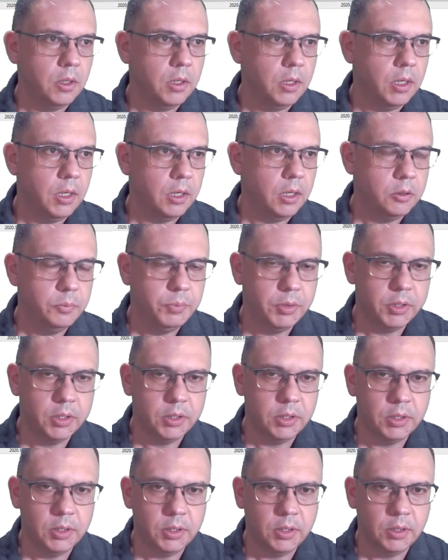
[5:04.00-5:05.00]
I'm
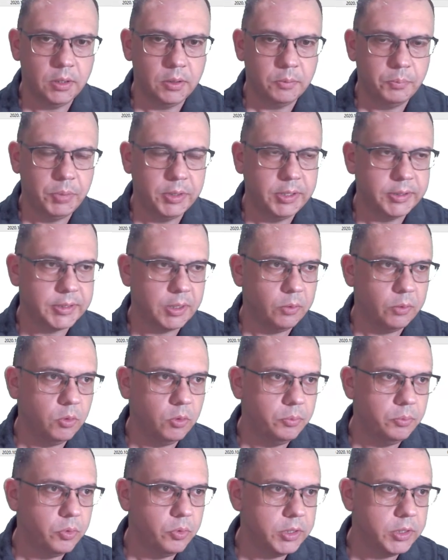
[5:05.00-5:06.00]
gonna put this at
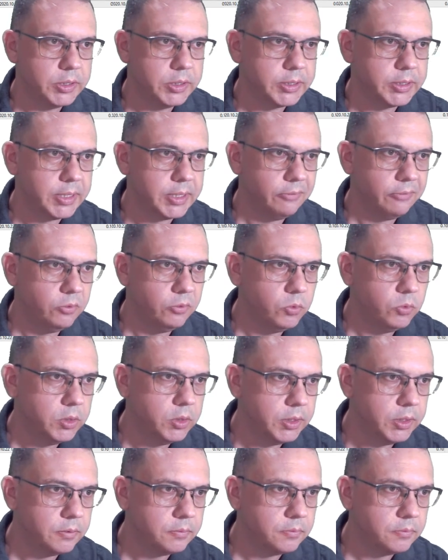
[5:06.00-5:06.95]
1.71